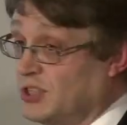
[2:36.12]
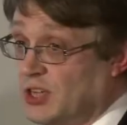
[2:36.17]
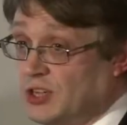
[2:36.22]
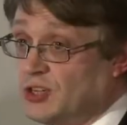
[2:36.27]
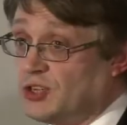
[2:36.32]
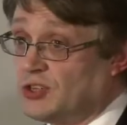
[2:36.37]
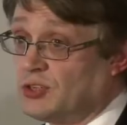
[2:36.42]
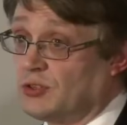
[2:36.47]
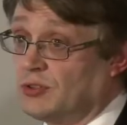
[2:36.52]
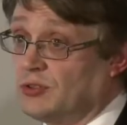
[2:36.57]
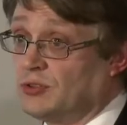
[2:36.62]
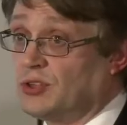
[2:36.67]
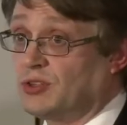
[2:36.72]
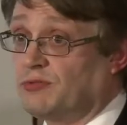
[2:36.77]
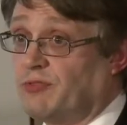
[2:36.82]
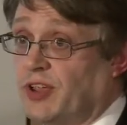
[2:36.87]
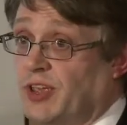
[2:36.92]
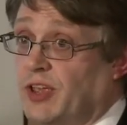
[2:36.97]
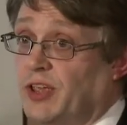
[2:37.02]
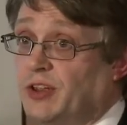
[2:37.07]
digital, so it's
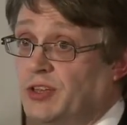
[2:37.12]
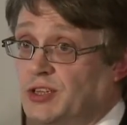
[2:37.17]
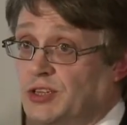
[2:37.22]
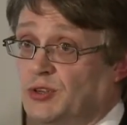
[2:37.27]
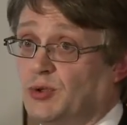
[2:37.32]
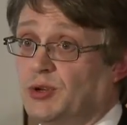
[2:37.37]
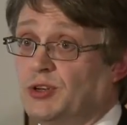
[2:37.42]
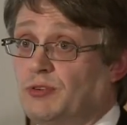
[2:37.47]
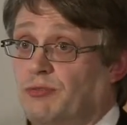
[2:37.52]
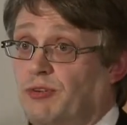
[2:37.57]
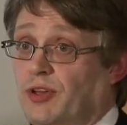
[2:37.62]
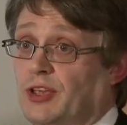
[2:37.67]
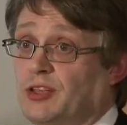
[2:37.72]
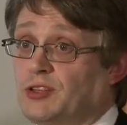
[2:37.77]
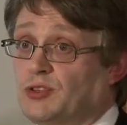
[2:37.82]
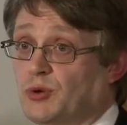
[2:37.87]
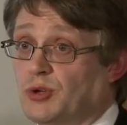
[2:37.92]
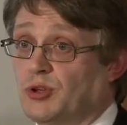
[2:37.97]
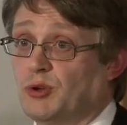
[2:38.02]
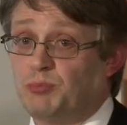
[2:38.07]
very easy to
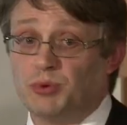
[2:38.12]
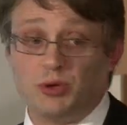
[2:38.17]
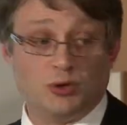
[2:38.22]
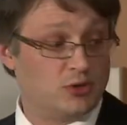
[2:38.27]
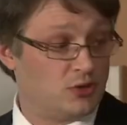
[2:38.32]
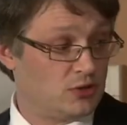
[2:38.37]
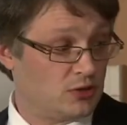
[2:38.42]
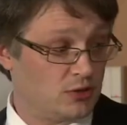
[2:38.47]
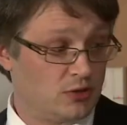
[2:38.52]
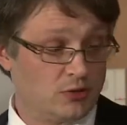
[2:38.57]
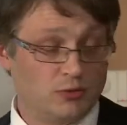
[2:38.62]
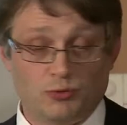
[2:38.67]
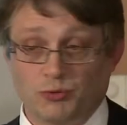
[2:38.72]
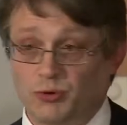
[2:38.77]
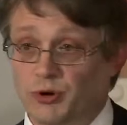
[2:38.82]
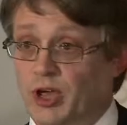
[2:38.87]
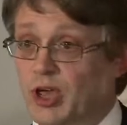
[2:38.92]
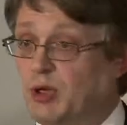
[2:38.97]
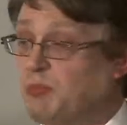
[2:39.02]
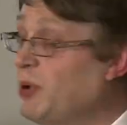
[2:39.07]
interface to a computer or
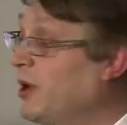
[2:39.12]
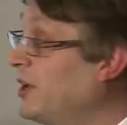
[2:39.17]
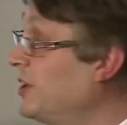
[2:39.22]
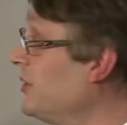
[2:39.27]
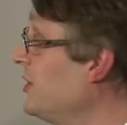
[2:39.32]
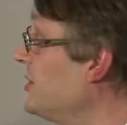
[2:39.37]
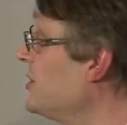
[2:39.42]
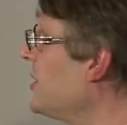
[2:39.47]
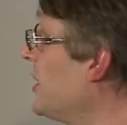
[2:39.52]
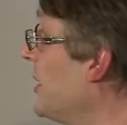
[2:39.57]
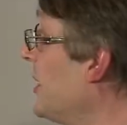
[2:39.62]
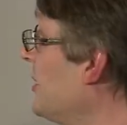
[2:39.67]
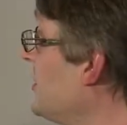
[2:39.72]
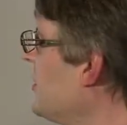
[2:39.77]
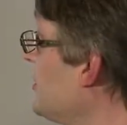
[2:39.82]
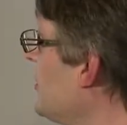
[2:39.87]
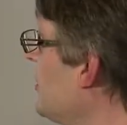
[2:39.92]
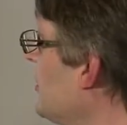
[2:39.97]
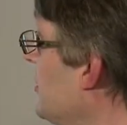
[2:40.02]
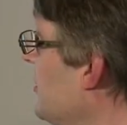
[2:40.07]
an iPad in this
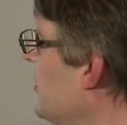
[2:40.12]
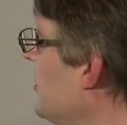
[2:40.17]
case.